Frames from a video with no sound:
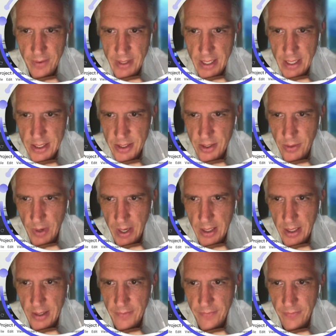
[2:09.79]
That's
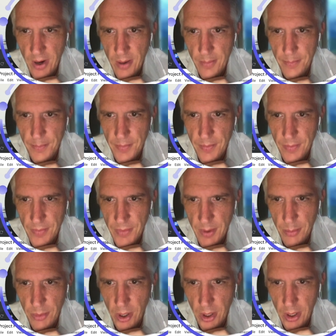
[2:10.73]
directly from the
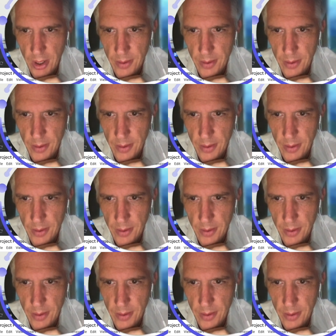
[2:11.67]
book.